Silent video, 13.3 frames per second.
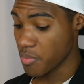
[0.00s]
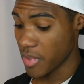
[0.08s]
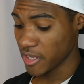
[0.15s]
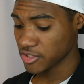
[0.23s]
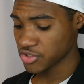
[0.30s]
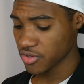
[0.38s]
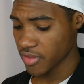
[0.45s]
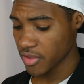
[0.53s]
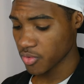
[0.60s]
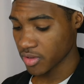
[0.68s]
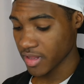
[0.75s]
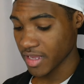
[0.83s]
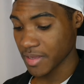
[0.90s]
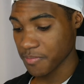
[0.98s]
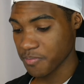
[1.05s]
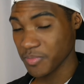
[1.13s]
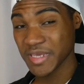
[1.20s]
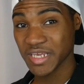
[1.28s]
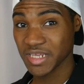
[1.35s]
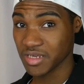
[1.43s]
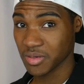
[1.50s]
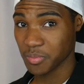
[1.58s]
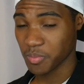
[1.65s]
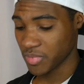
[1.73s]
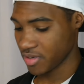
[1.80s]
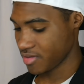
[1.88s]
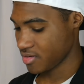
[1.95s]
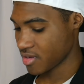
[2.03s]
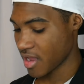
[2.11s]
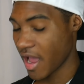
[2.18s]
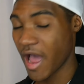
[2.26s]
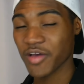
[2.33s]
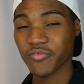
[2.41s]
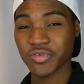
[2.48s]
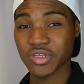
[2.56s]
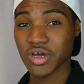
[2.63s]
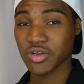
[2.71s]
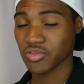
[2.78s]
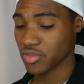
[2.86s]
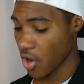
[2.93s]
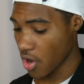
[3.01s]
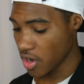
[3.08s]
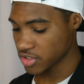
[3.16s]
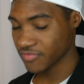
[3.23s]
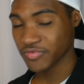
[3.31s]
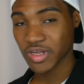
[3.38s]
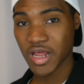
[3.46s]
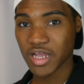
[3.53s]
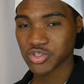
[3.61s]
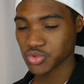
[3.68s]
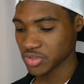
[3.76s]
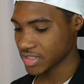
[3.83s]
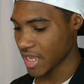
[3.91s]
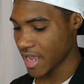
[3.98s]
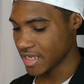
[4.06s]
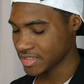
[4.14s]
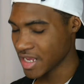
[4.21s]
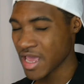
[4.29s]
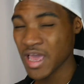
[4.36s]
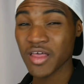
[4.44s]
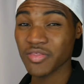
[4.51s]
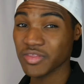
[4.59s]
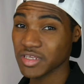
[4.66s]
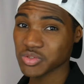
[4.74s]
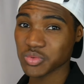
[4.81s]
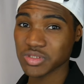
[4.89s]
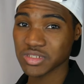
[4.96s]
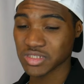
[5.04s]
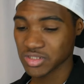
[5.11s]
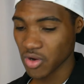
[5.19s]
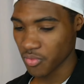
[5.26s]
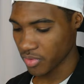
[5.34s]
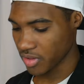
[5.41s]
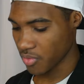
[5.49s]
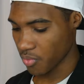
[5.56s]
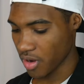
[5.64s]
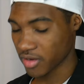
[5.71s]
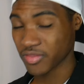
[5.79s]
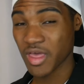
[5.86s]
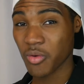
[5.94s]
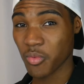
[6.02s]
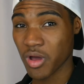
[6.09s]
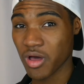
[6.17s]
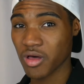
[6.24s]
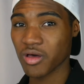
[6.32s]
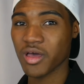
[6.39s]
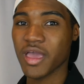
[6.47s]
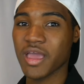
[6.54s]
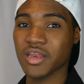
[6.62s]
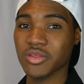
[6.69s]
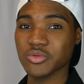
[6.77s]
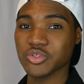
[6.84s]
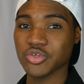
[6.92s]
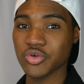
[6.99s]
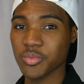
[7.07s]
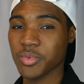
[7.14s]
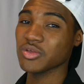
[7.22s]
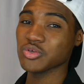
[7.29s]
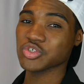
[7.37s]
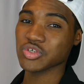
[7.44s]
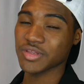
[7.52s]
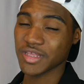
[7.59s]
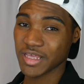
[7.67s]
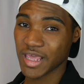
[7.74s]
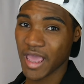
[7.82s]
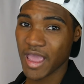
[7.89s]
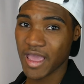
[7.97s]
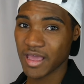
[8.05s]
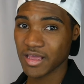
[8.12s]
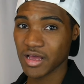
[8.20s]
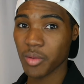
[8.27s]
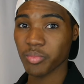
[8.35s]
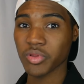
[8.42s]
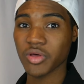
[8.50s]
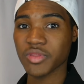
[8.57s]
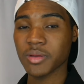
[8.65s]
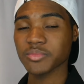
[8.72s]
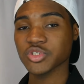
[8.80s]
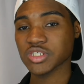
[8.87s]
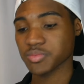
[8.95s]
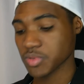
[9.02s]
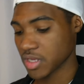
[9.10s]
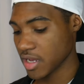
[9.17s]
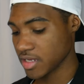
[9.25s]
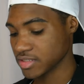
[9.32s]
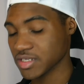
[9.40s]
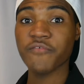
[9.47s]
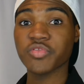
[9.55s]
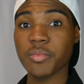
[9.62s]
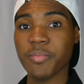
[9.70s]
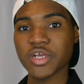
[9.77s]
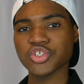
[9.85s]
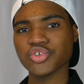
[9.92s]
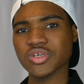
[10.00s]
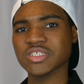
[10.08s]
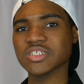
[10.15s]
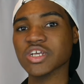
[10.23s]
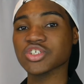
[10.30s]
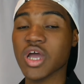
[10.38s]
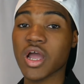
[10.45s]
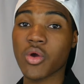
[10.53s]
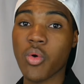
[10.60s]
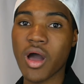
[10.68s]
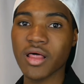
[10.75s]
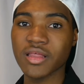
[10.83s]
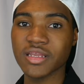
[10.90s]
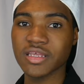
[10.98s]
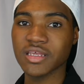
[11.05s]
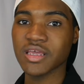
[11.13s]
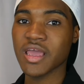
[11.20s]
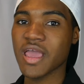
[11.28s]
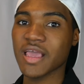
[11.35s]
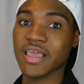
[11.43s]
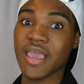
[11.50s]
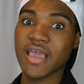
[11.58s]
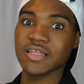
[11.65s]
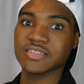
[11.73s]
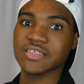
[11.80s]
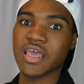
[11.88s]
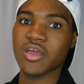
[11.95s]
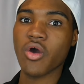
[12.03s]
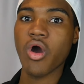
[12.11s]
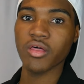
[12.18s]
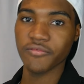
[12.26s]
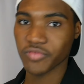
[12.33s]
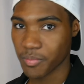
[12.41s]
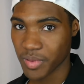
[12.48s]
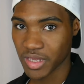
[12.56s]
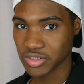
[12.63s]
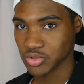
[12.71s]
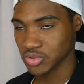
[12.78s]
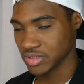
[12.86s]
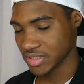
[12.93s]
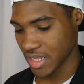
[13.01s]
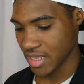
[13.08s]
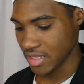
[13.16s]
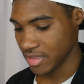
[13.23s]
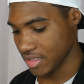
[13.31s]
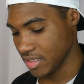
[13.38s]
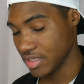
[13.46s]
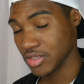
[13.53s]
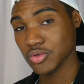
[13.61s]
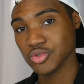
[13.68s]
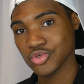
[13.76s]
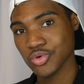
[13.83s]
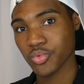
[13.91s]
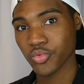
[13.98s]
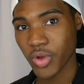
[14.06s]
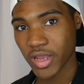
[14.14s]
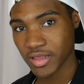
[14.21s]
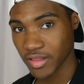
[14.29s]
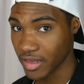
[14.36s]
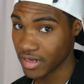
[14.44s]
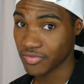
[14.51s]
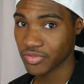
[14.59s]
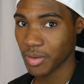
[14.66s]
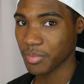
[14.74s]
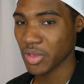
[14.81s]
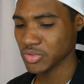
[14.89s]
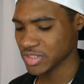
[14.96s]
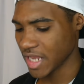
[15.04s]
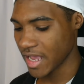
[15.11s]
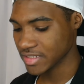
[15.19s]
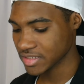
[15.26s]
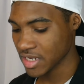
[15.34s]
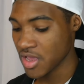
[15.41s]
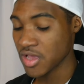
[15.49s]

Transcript: Make sure that you click medium. I've done large, I've done actual size. These ones don't really work that well and YouTube usually can't upload them just because if the picture is such high quality, it can't take all of the pixels in the YouTube regulated thumbnail size.